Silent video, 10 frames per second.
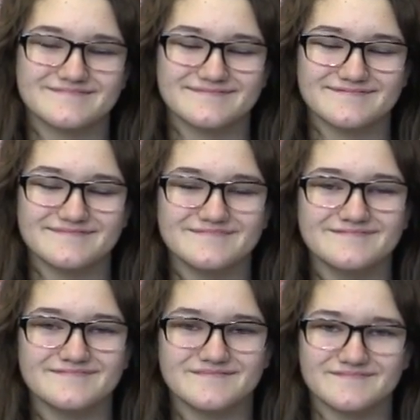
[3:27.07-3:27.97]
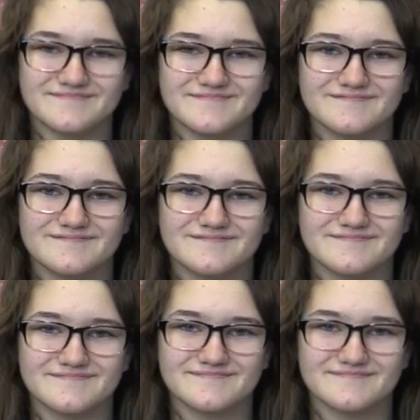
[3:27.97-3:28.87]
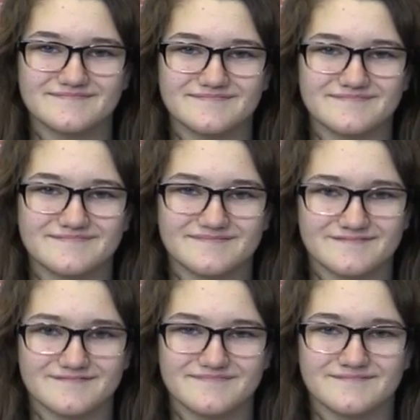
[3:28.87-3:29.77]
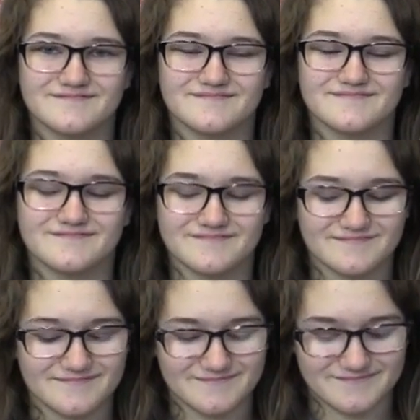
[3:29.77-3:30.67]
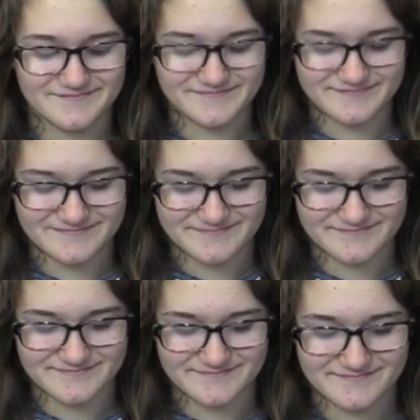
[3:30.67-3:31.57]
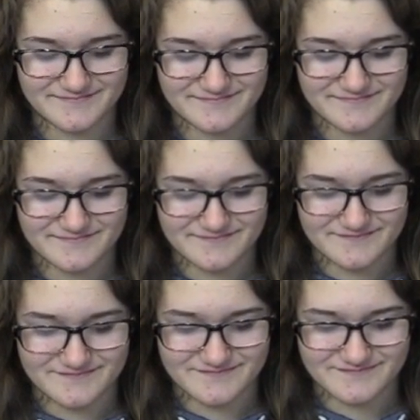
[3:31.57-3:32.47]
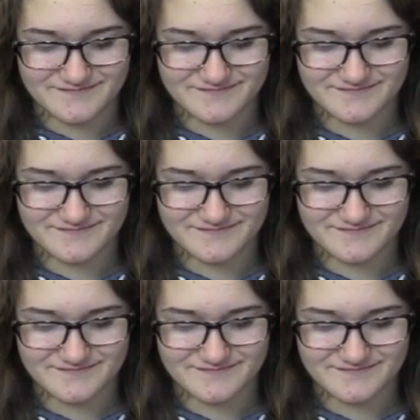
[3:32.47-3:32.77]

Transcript: The person shown says nothing.